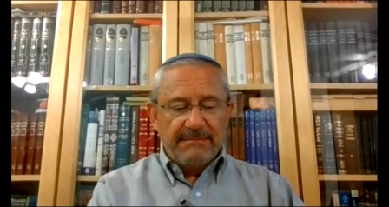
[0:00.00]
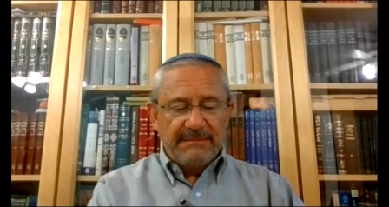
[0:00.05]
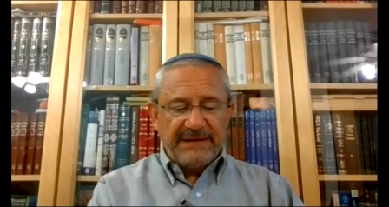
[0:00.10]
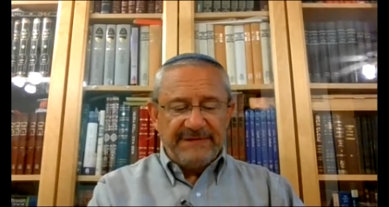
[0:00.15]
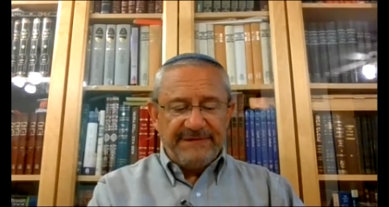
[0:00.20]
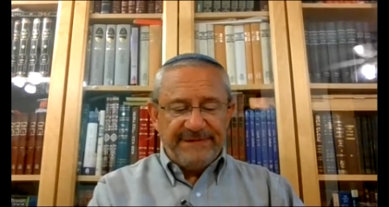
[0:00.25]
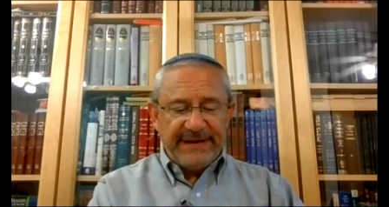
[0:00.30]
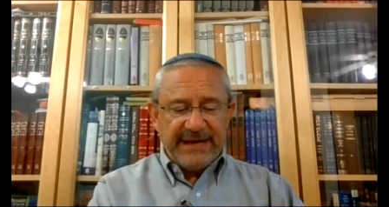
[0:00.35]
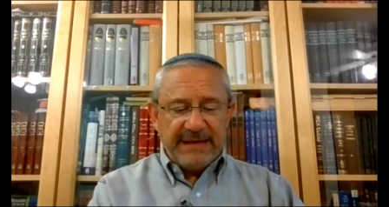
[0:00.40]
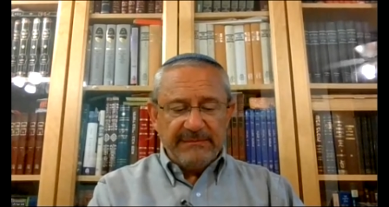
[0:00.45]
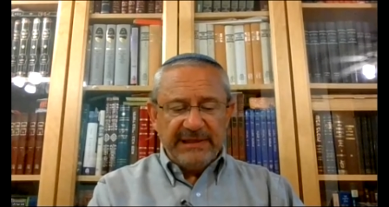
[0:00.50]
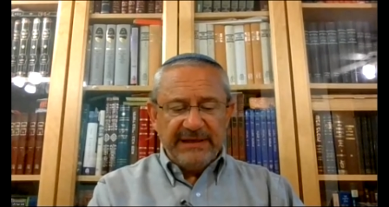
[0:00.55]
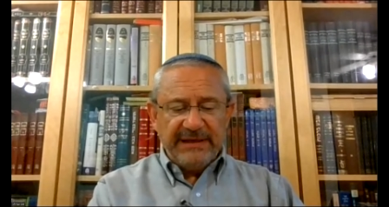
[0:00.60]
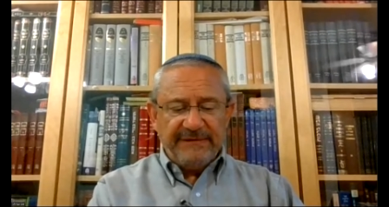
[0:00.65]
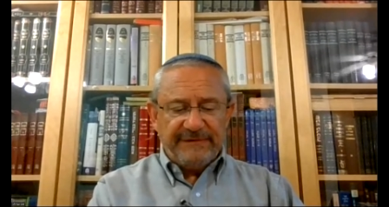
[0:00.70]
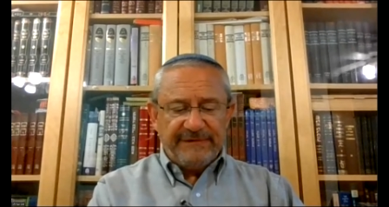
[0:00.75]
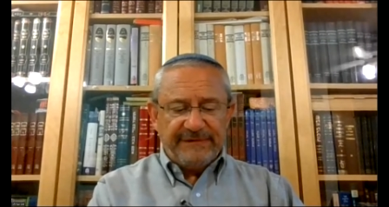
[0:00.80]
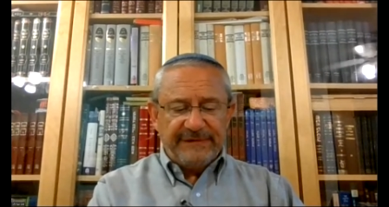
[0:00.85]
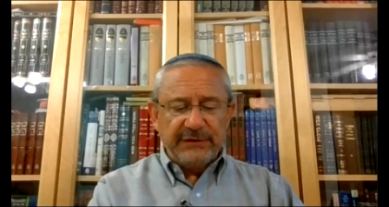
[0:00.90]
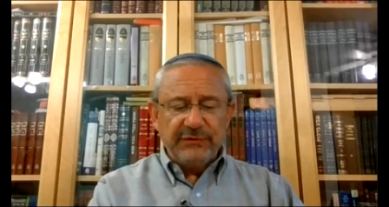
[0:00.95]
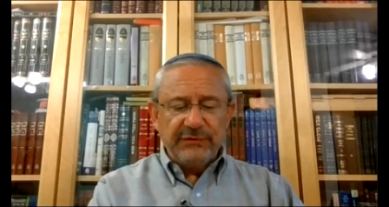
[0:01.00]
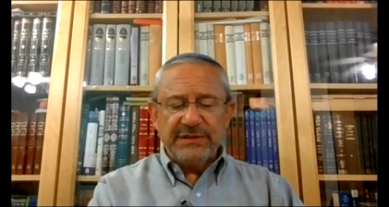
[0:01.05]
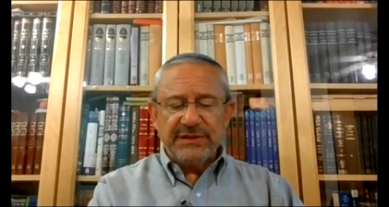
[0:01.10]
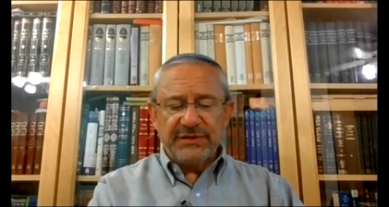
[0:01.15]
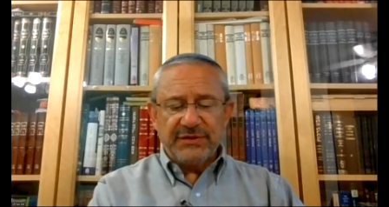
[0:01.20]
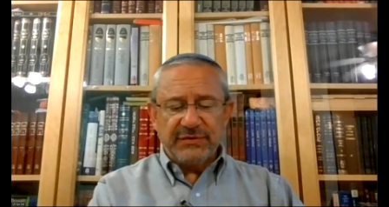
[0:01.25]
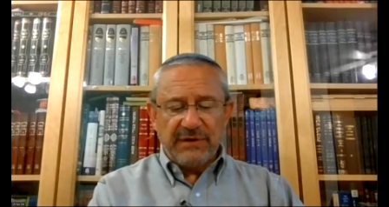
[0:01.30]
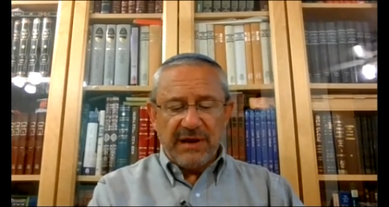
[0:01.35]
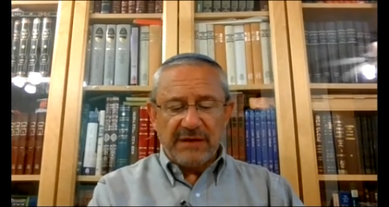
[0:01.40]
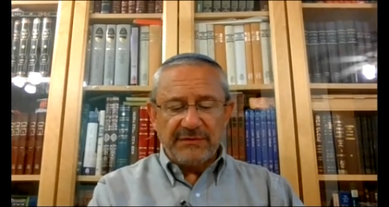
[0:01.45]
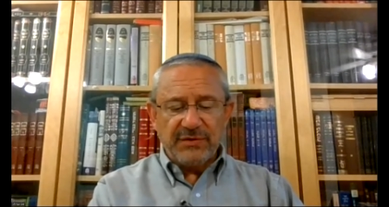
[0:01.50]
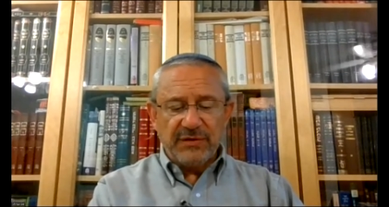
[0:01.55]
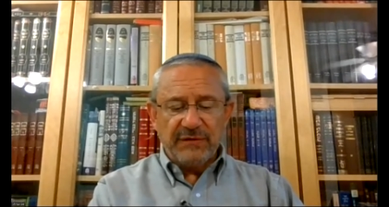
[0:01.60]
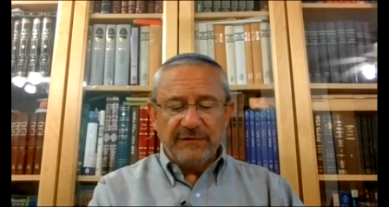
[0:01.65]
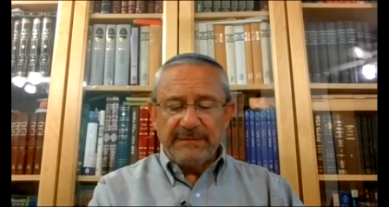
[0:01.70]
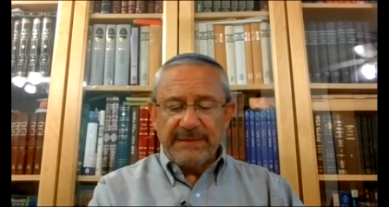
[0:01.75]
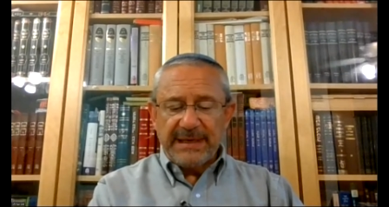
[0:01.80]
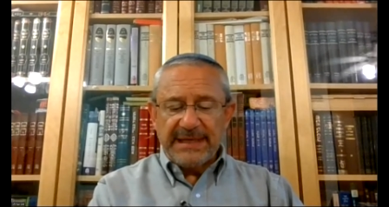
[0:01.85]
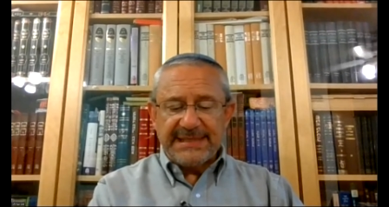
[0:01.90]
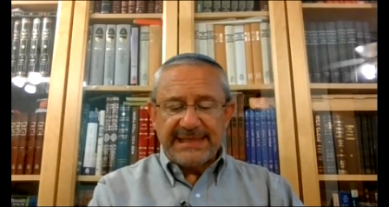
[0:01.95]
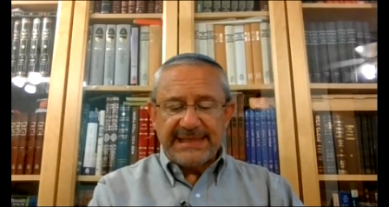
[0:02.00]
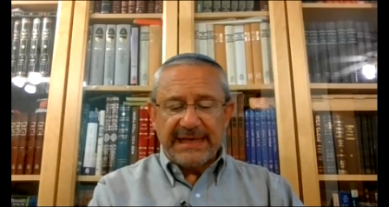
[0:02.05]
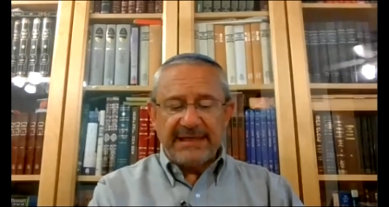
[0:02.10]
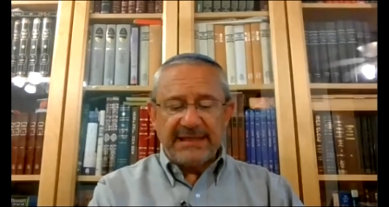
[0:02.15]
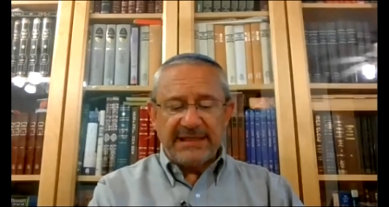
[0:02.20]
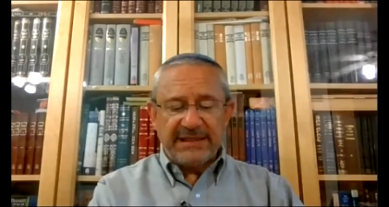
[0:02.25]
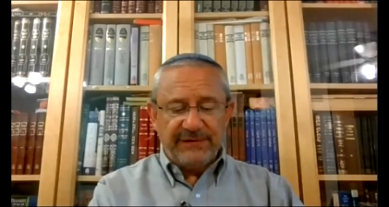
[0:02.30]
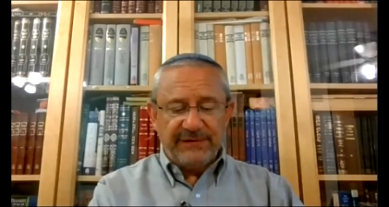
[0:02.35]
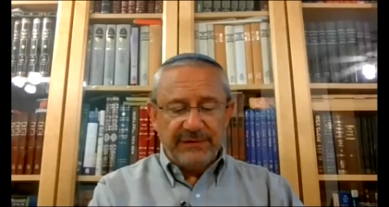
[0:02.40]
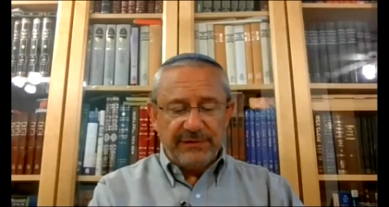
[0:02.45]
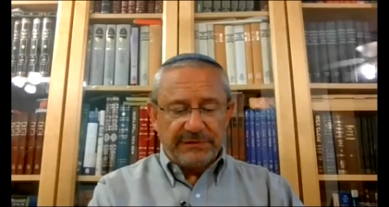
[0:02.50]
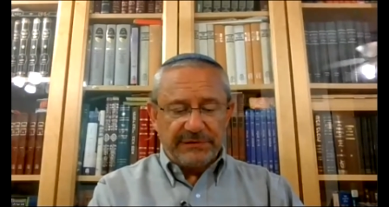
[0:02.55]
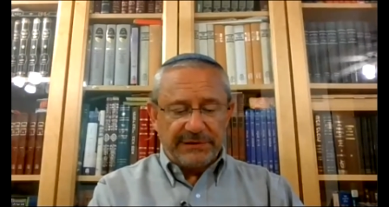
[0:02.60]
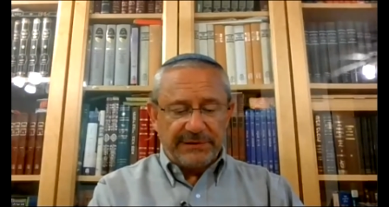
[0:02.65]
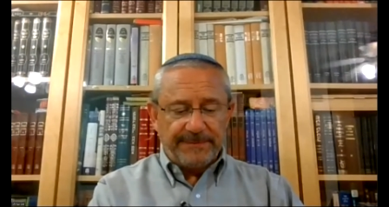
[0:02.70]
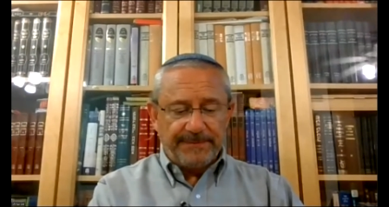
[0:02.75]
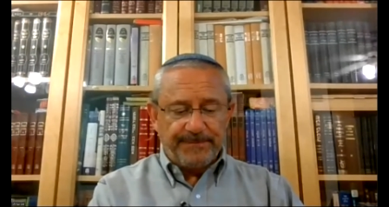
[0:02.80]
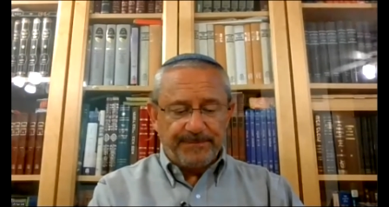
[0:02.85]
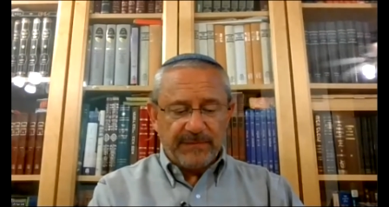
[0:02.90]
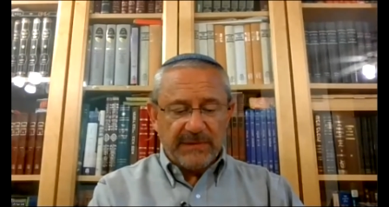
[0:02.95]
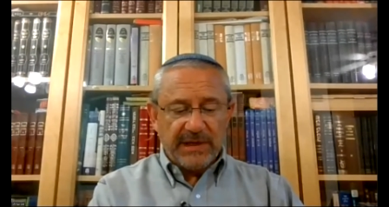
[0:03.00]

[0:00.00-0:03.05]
My family flew to Toronto for my Zadie's funeral.